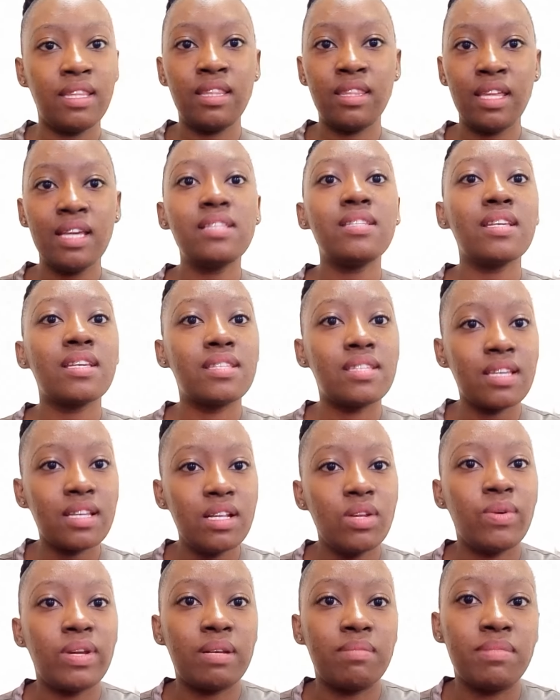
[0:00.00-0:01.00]
that's
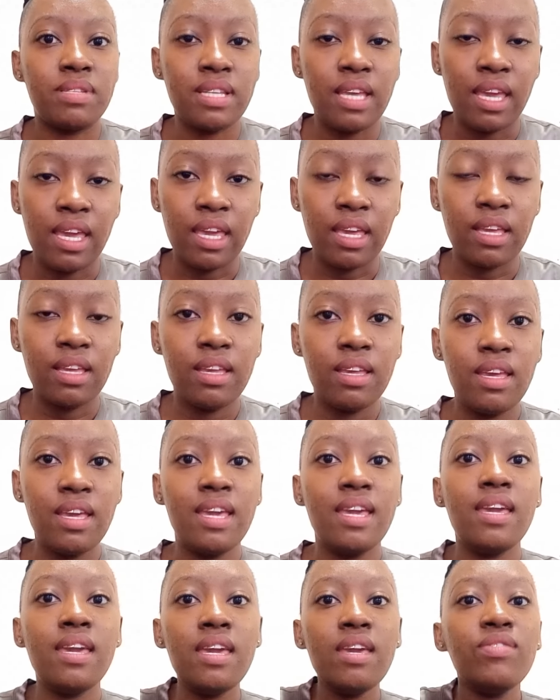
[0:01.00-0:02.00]
exactly what I'm saying.
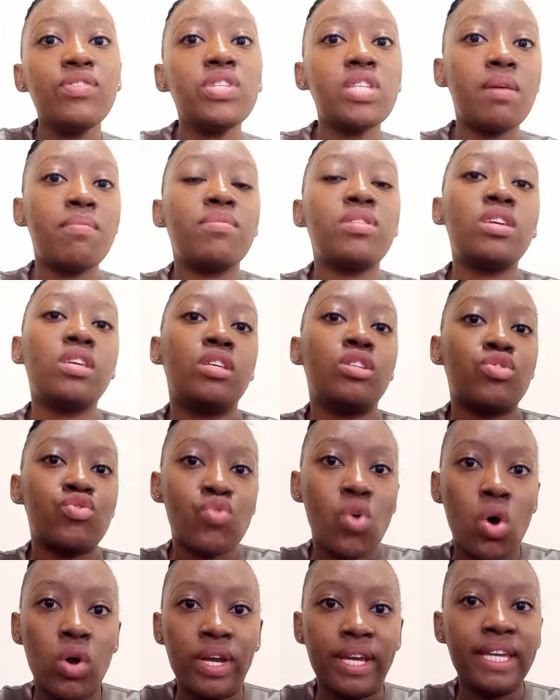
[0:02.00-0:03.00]
If something is
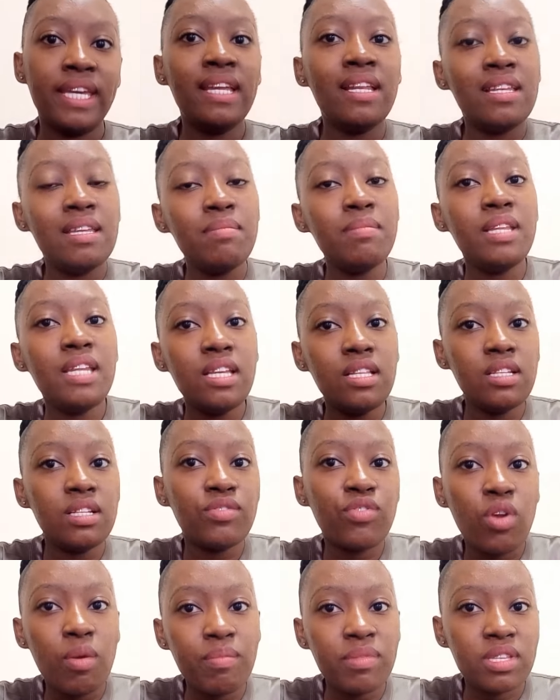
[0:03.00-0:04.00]
wrong, eliminate it
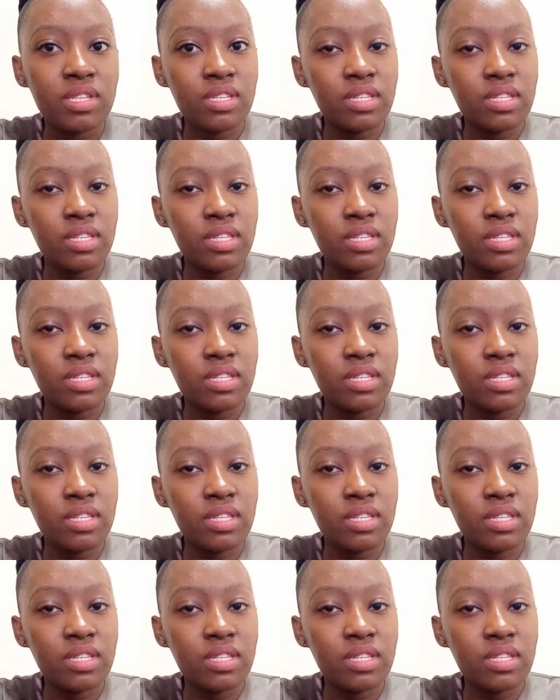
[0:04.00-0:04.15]
from the